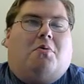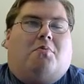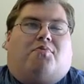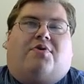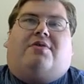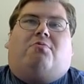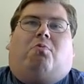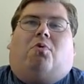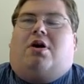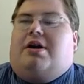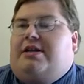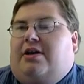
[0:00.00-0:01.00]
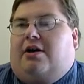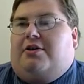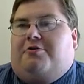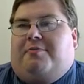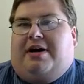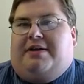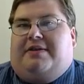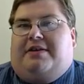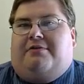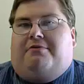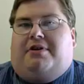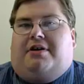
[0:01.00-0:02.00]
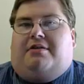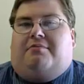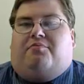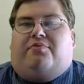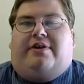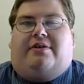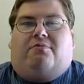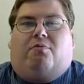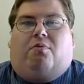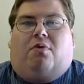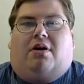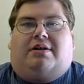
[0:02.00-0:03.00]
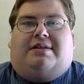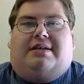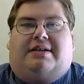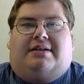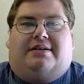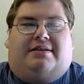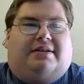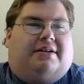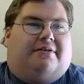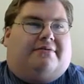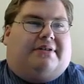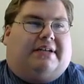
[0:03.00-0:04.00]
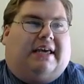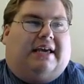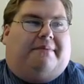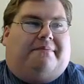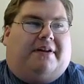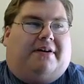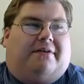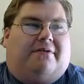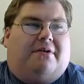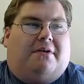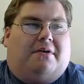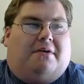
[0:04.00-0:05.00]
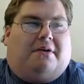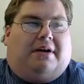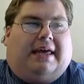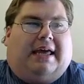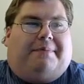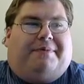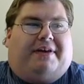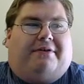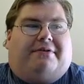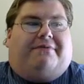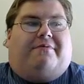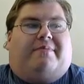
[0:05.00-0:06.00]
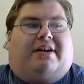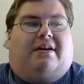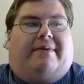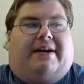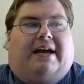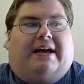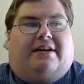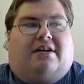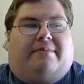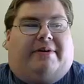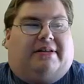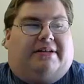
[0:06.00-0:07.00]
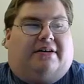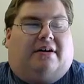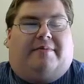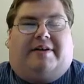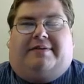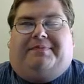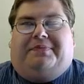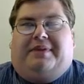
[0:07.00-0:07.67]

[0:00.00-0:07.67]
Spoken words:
Britain wanted to undermine the Union. Britain wanted, to keep the Union from becoming economically dominant.